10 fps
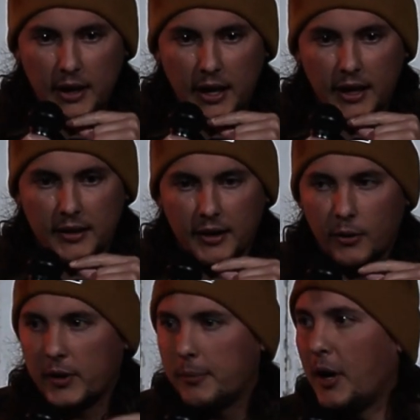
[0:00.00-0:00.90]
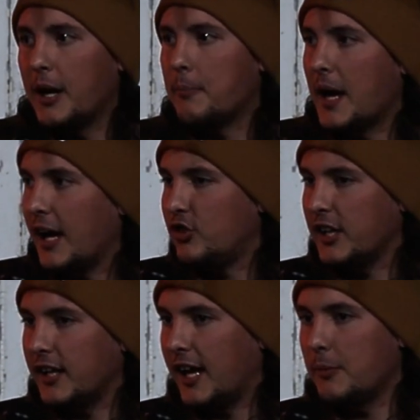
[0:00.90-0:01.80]
And we'd bought
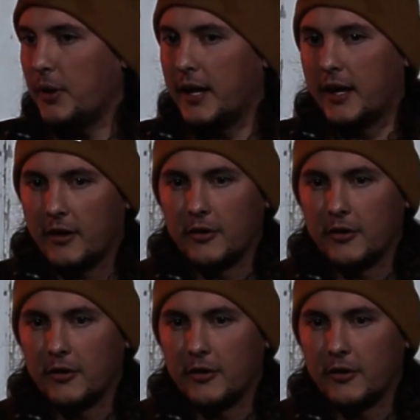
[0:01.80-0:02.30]
matching eggplant